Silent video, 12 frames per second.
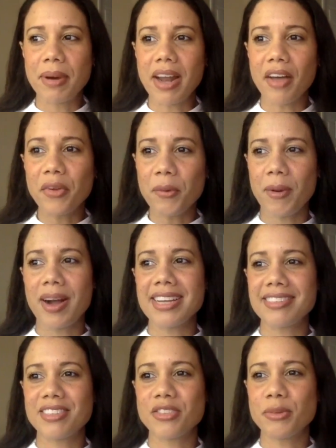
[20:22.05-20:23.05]
But
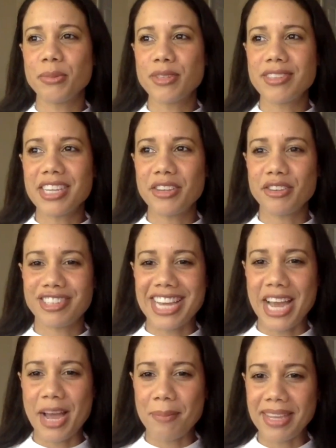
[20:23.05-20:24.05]
otherwise, it's almost like you're
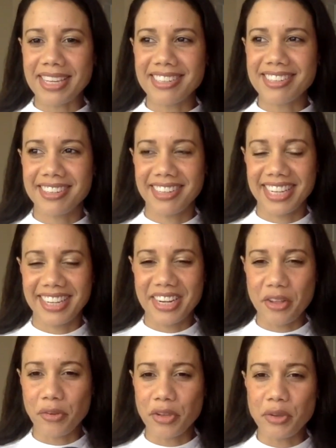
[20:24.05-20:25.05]
tapping into like
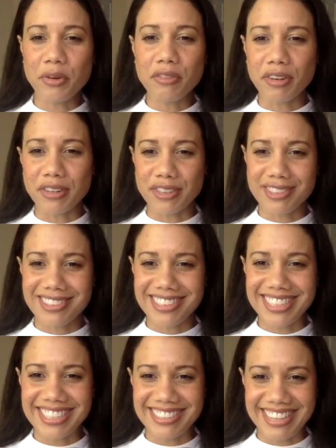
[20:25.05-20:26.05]
another universe
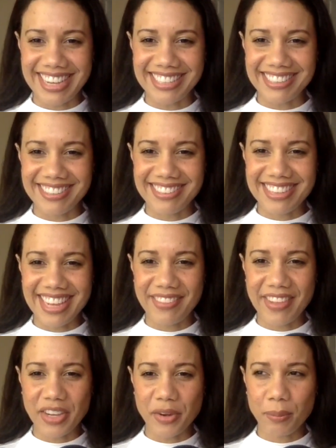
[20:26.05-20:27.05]
in a sense,
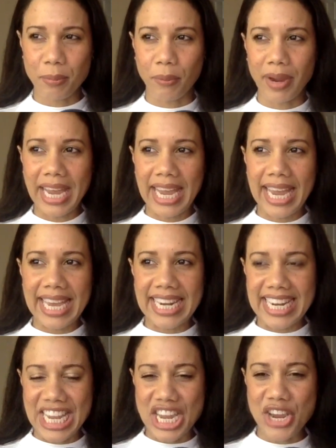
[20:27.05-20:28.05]
and then you're bringing
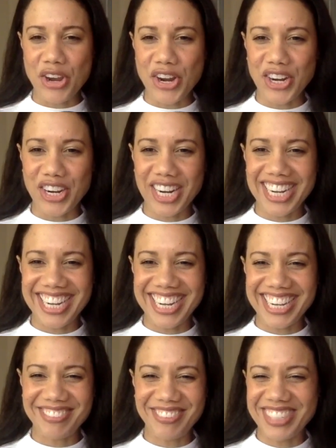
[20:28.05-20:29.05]
it here.
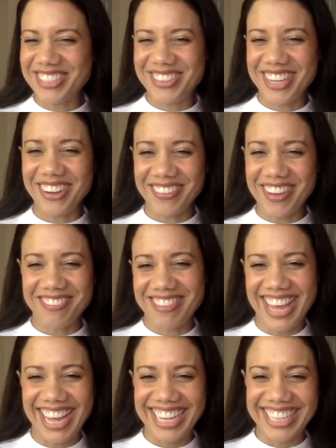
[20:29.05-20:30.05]
What do you think of
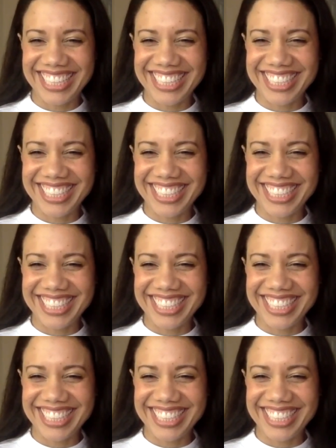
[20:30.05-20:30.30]
that?